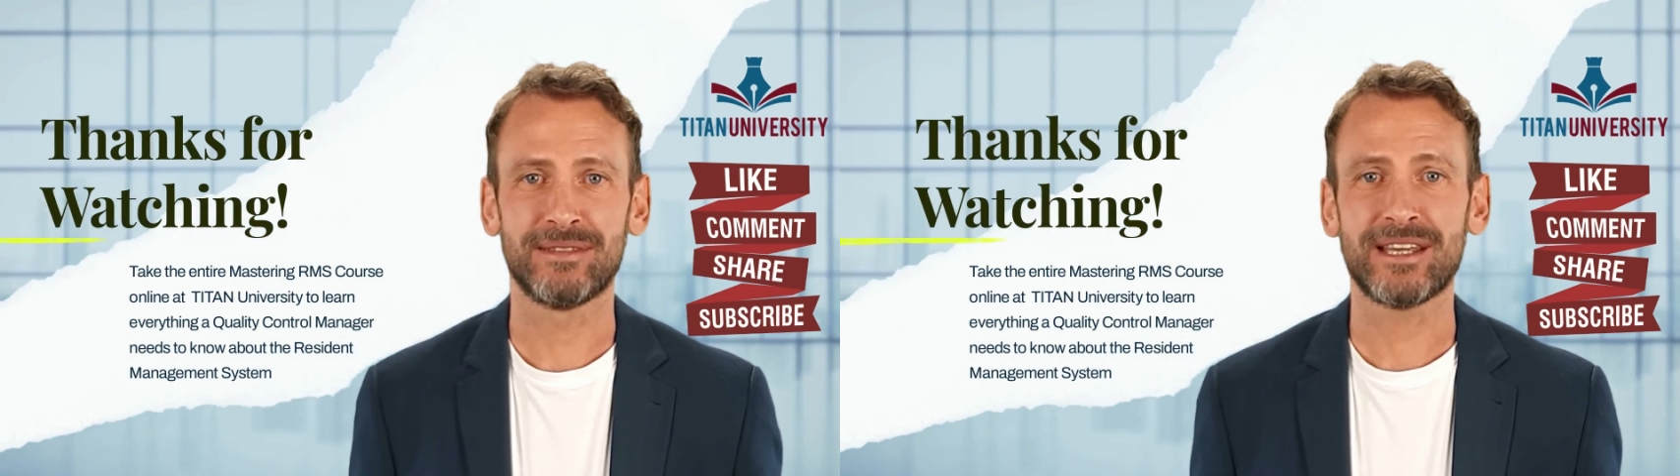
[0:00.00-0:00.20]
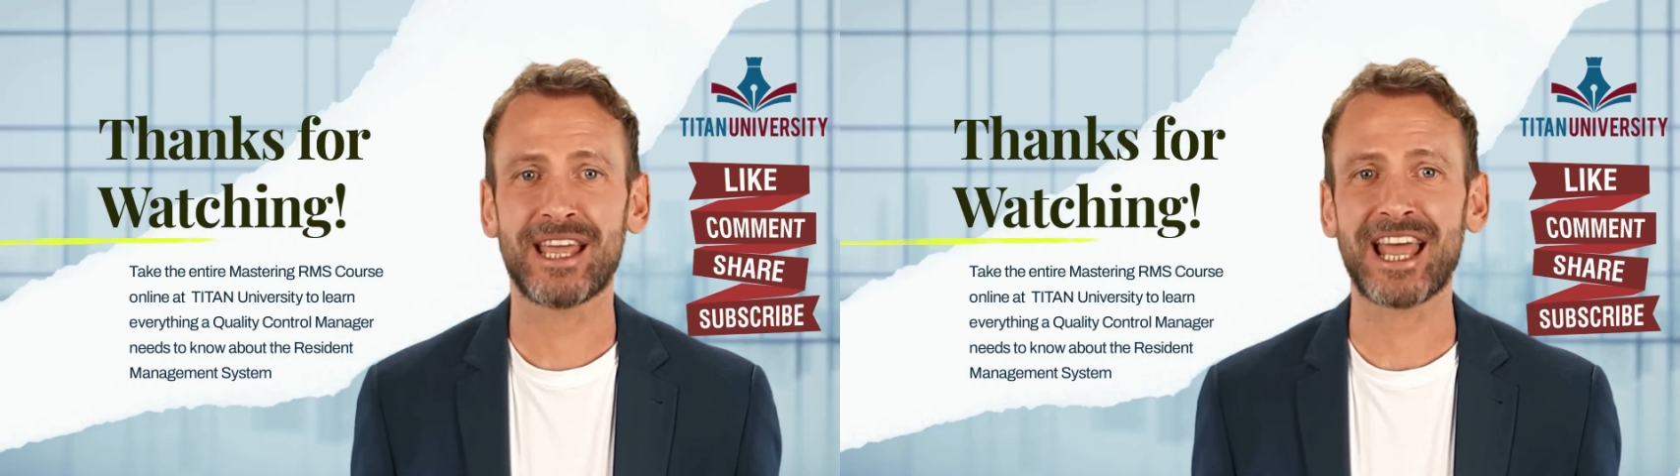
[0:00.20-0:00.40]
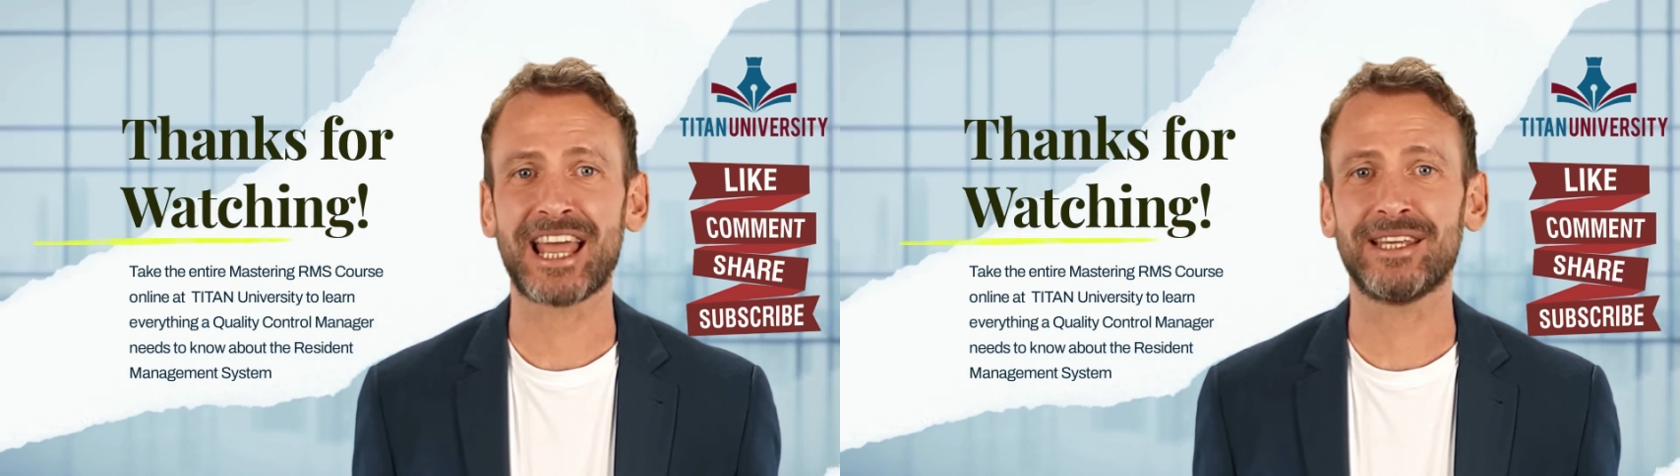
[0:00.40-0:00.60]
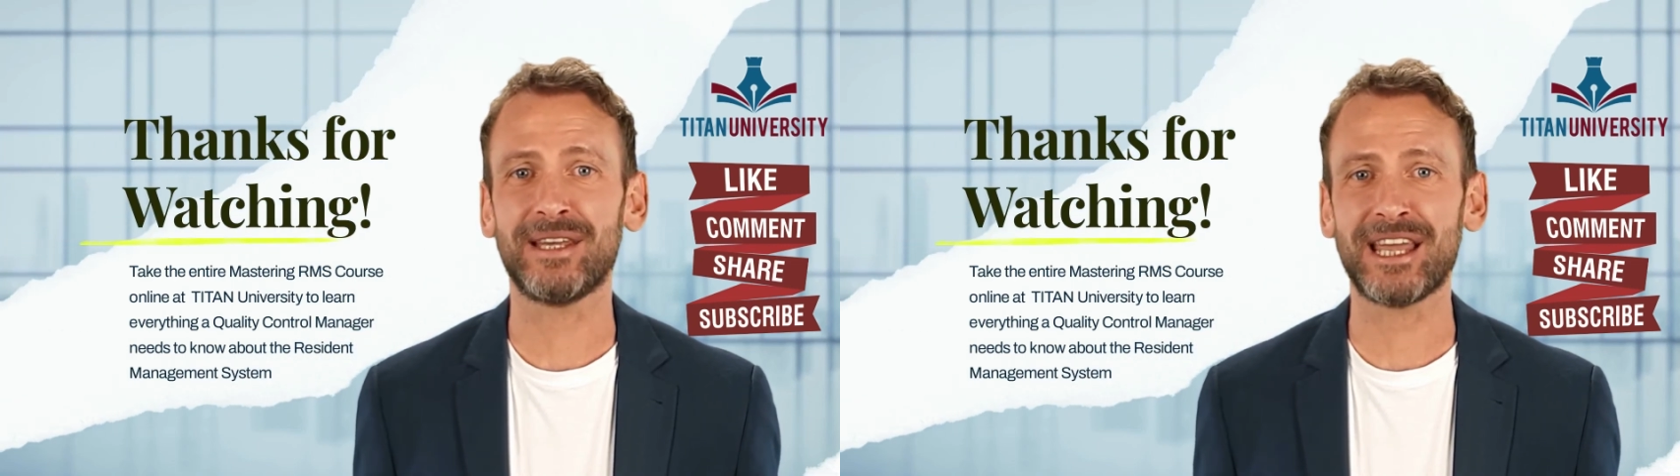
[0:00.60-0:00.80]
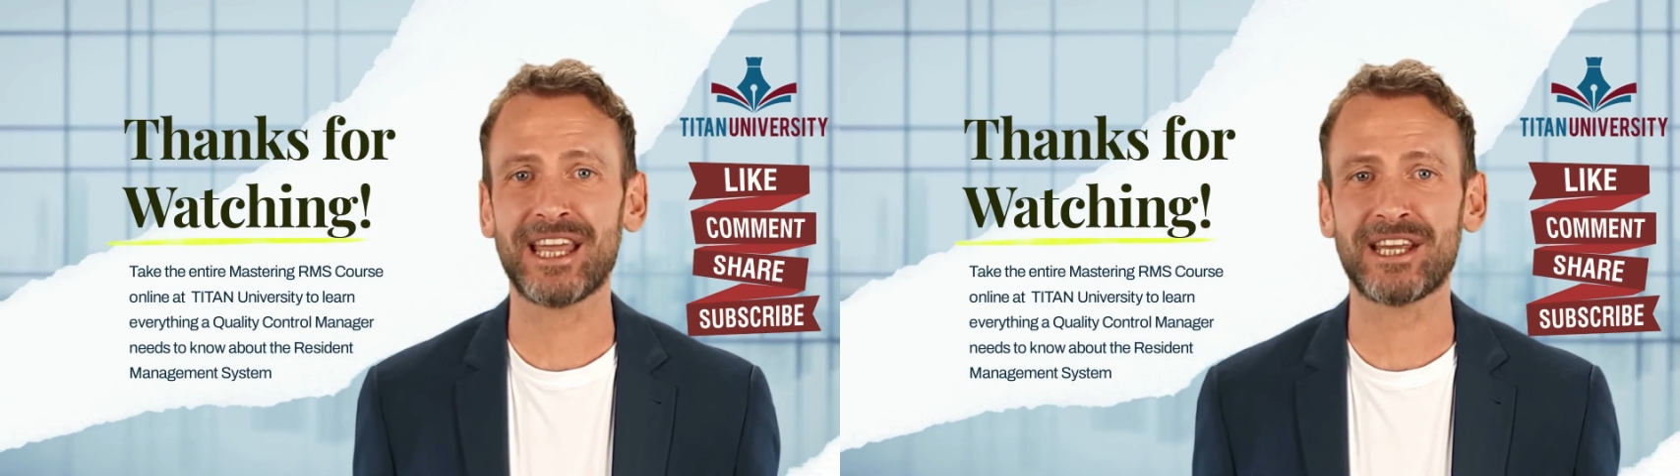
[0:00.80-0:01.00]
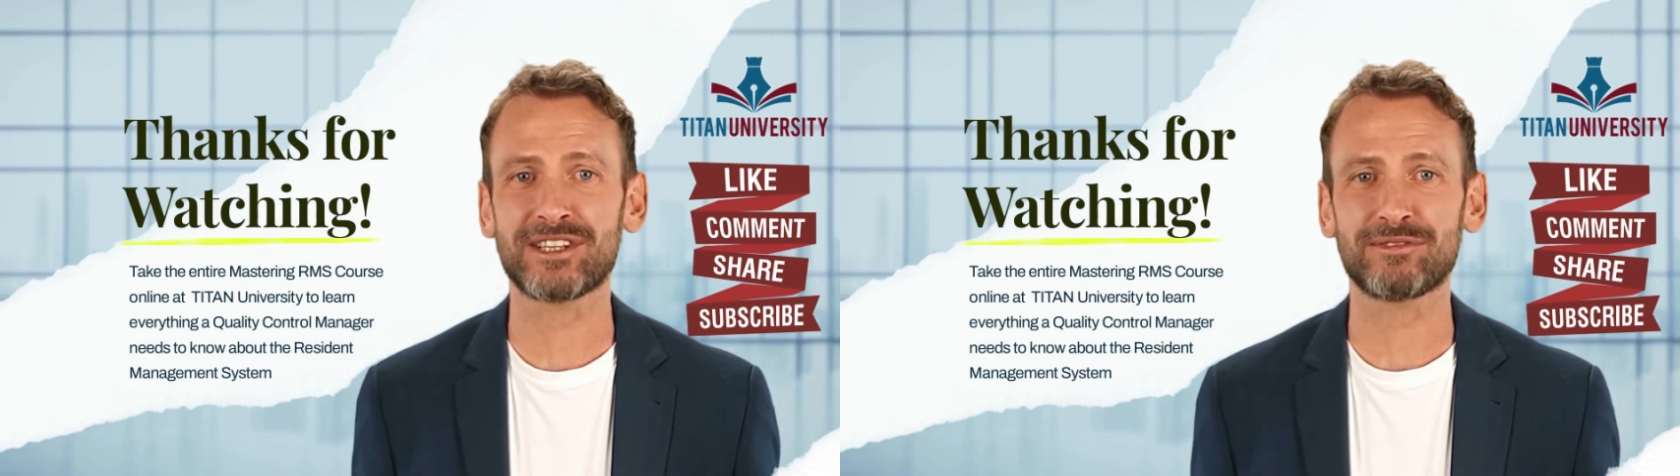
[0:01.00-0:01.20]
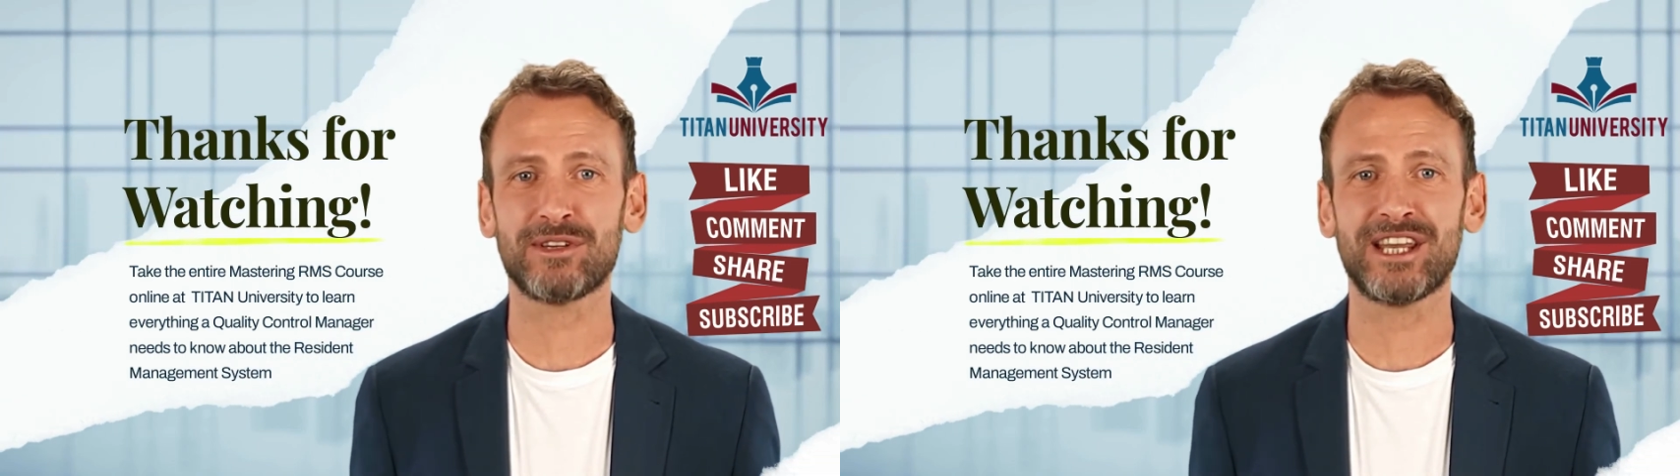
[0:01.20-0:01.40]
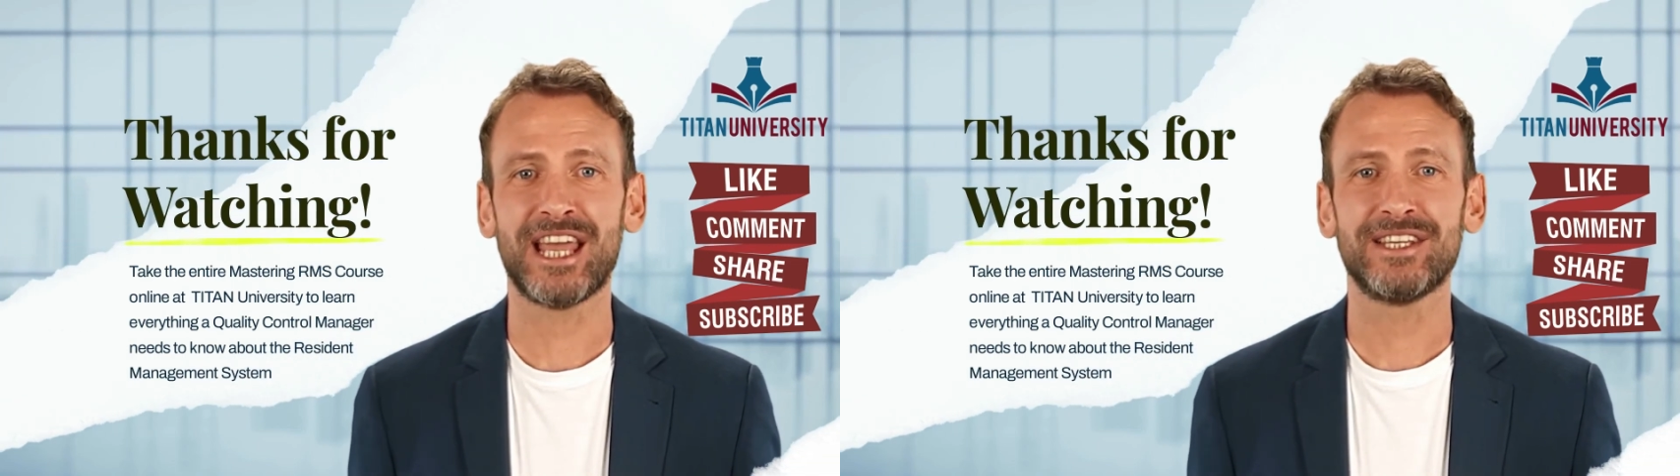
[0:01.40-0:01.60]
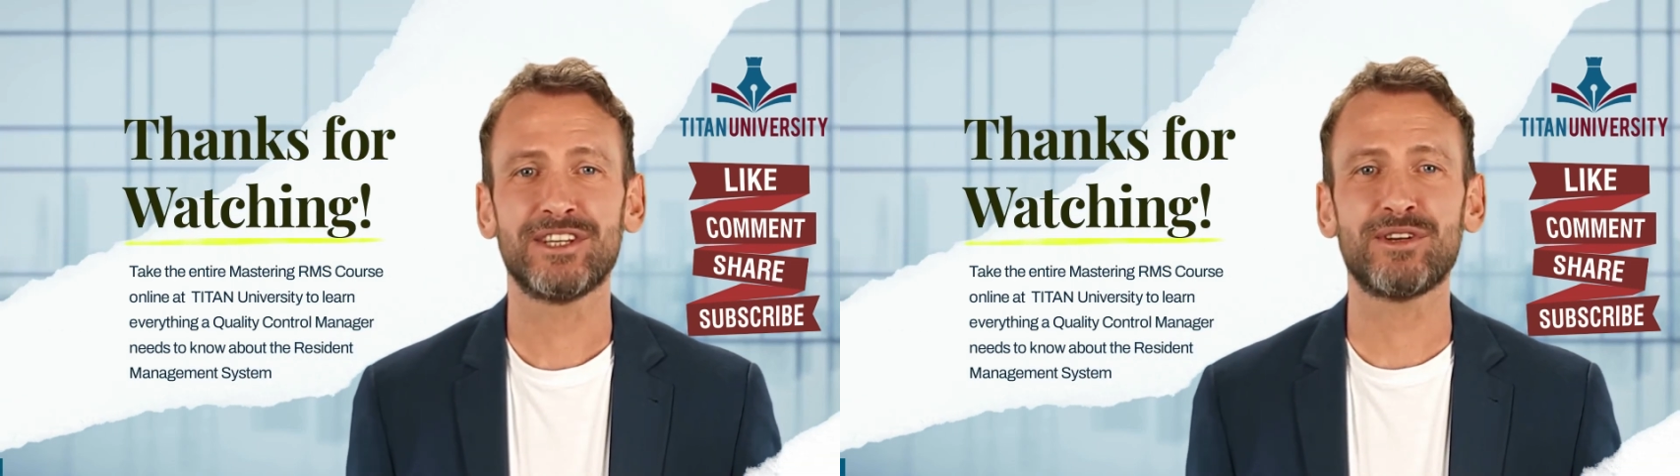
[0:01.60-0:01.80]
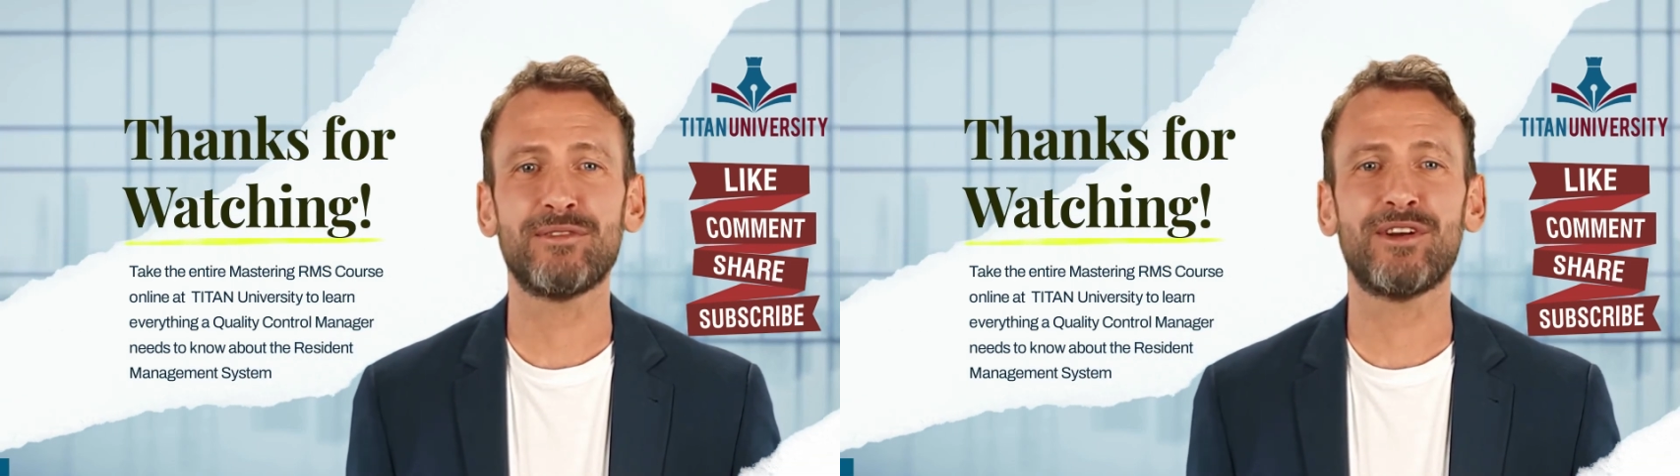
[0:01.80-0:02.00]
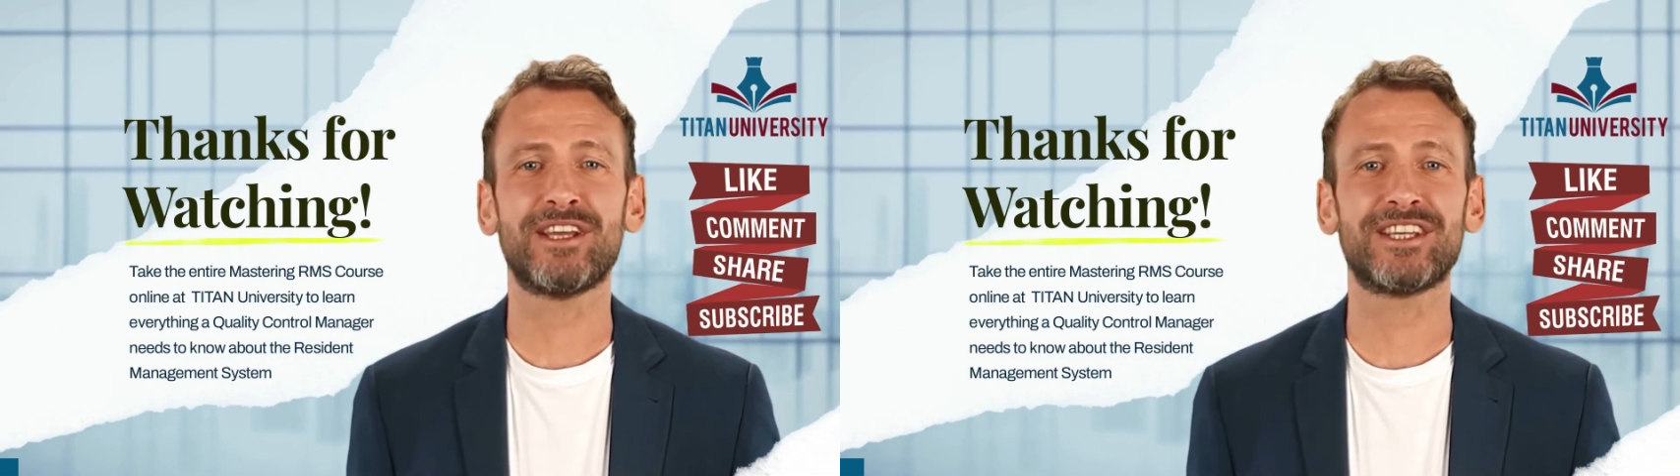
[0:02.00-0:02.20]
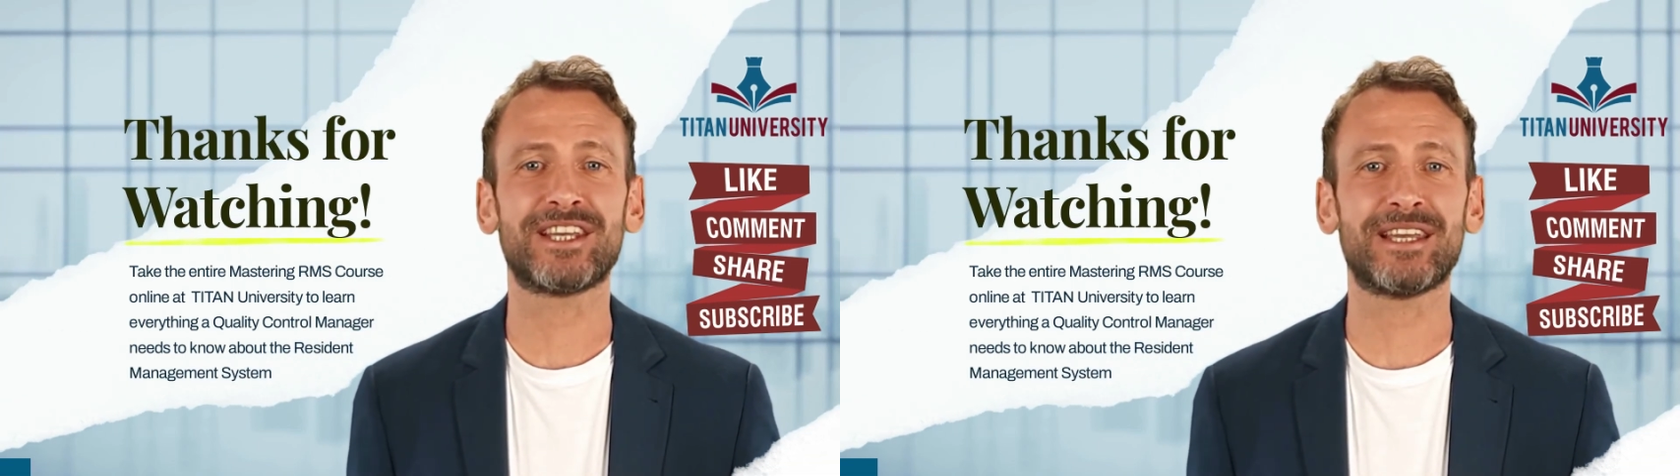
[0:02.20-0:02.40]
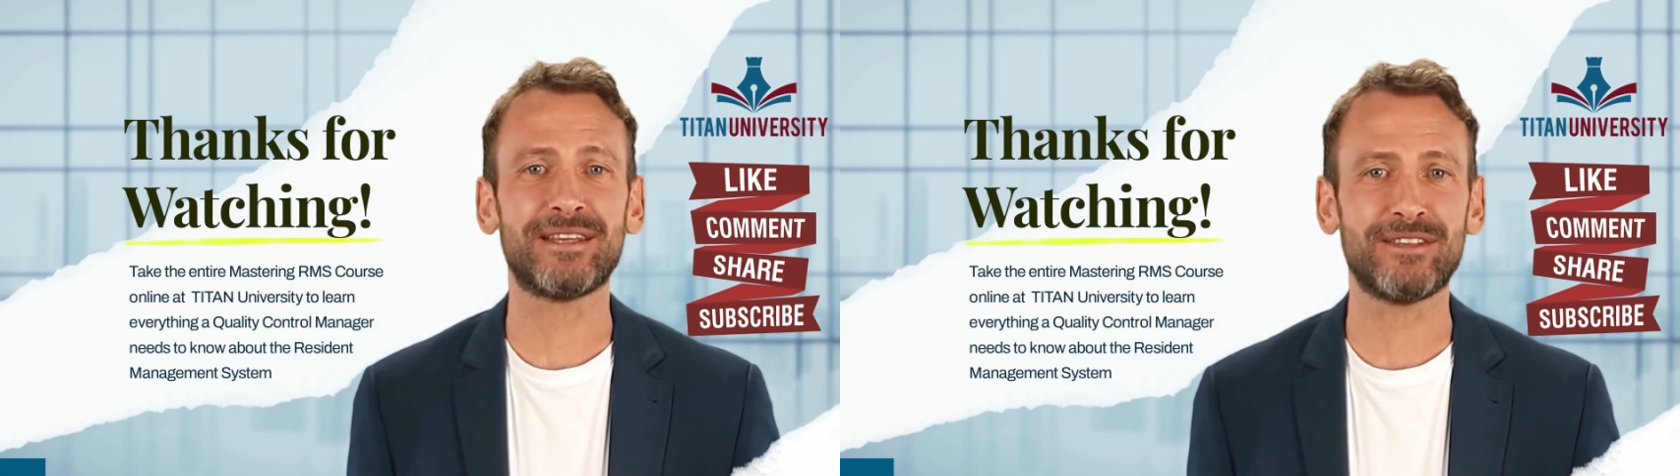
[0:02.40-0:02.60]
Hi, I'm Alex from Titan University,